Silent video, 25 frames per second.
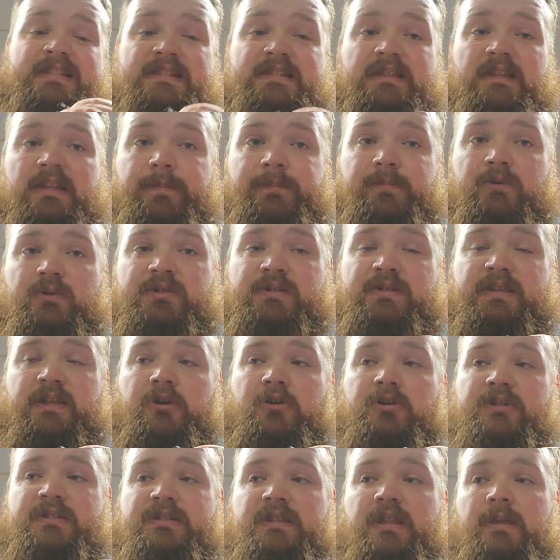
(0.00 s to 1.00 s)
slippers. They
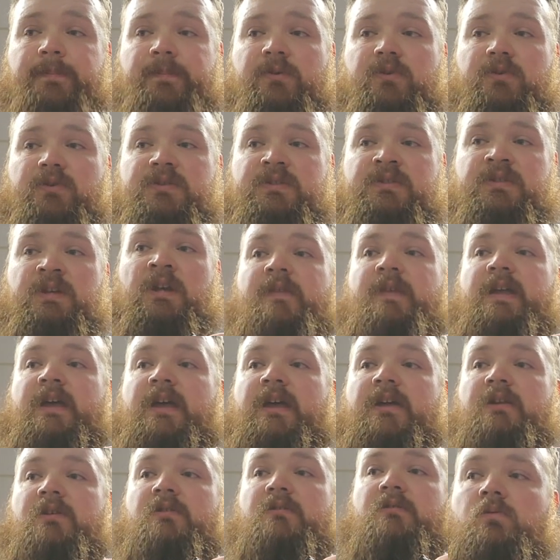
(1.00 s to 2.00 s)
are slippers
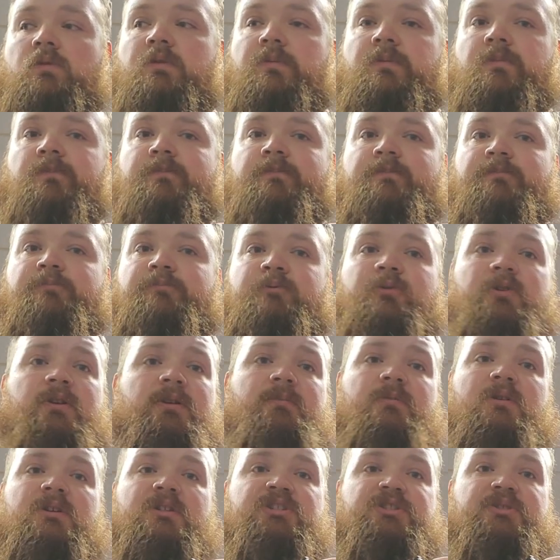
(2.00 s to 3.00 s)
that were pretty
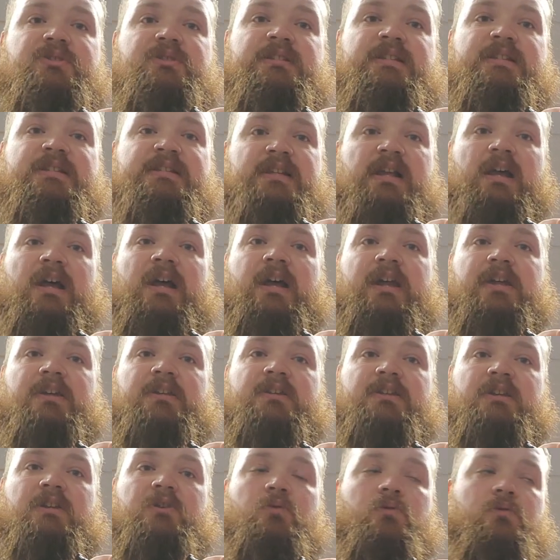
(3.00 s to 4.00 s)
much
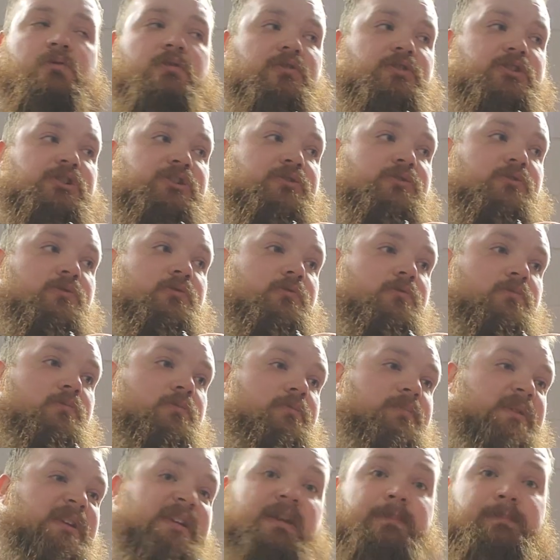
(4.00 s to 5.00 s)
designed in order
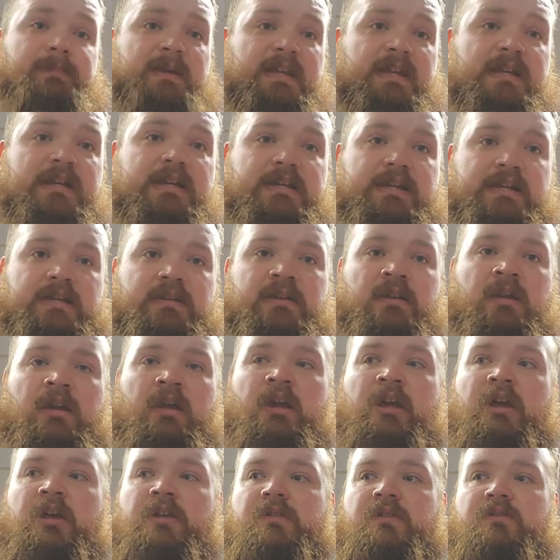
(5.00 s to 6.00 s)
to be competed
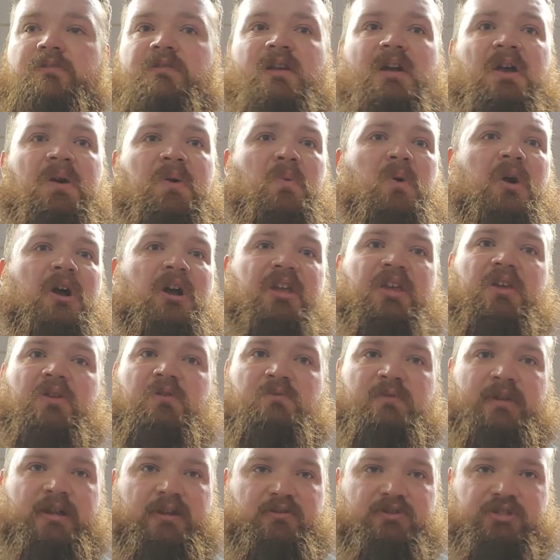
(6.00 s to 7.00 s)
in. They're not walking
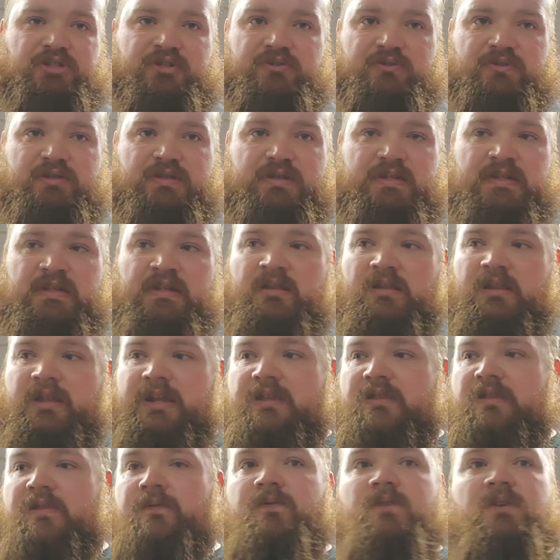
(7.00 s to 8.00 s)
around shoes
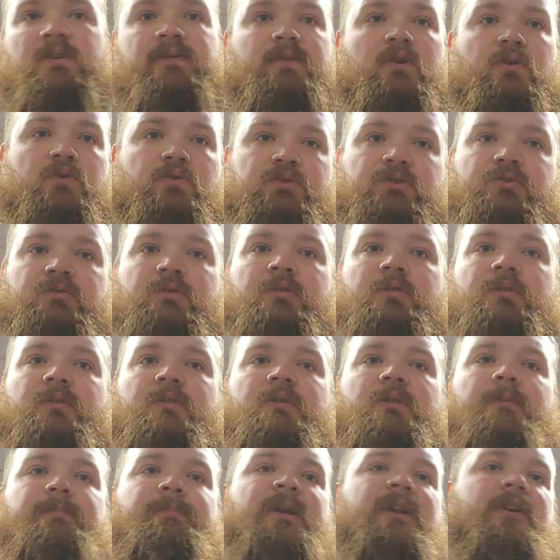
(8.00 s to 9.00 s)
like the Vivos or
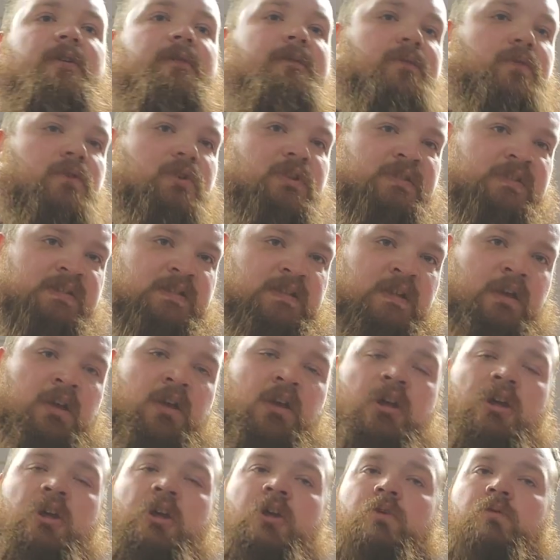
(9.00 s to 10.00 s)
the barefoots
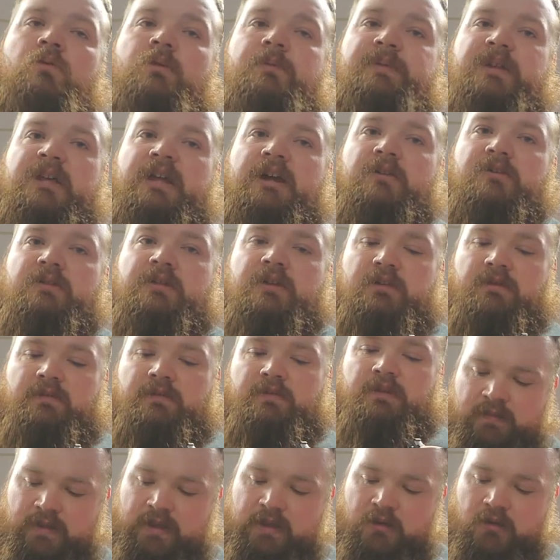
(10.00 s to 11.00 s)
would be out there.
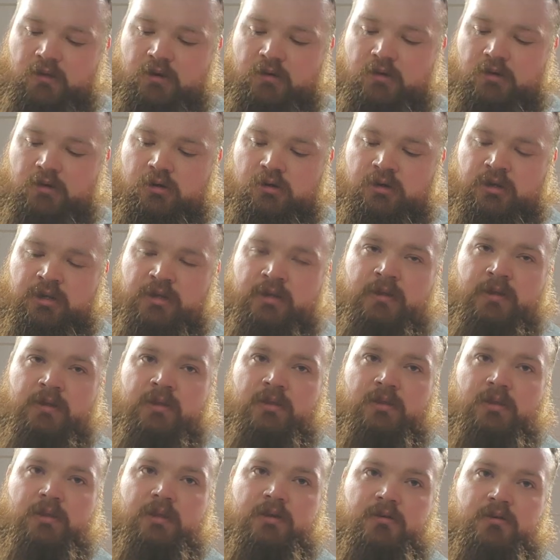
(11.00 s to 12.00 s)
They are
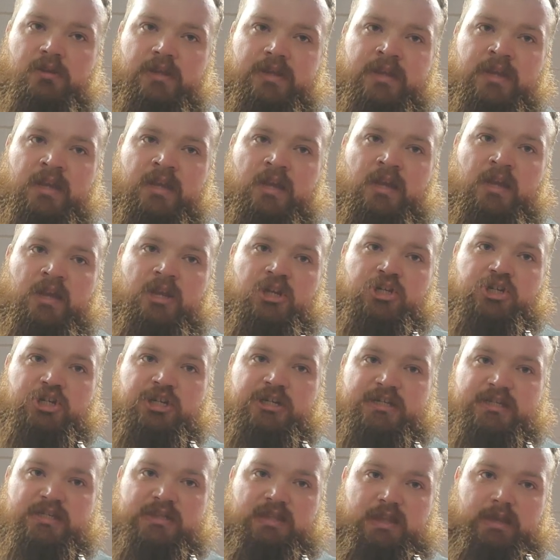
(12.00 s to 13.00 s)
literally
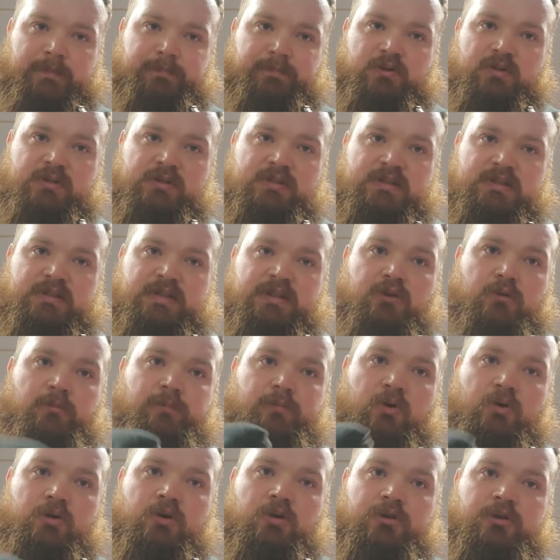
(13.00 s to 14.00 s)
just slippers that you
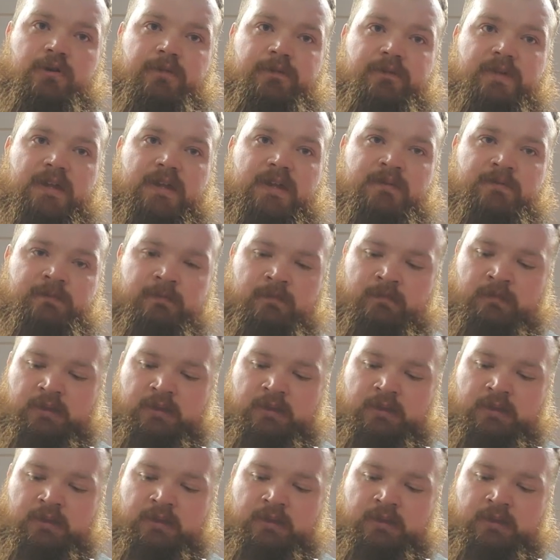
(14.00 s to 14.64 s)
put on your feet.